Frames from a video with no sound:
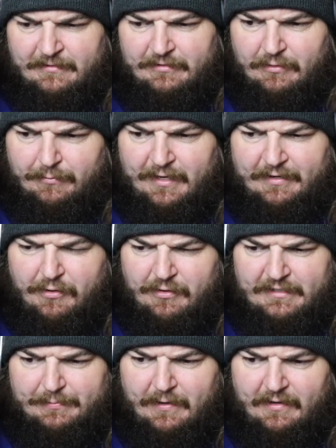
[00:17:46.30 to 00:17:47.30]
It's going to be a new
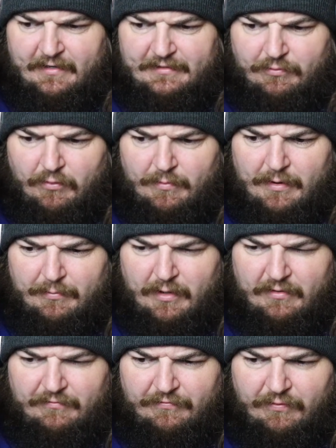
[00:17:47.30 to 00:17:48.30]
experience for me.
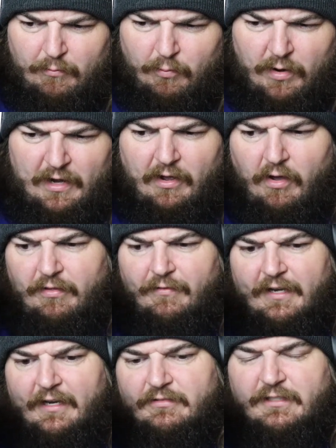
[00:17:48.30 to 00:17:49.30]
But from all the
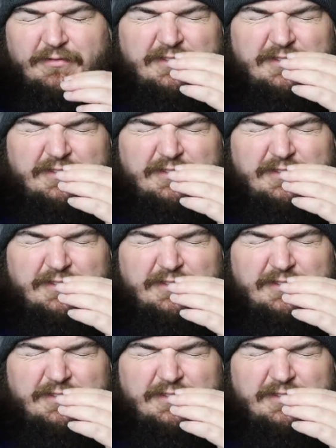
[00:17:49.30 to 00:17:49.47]
videos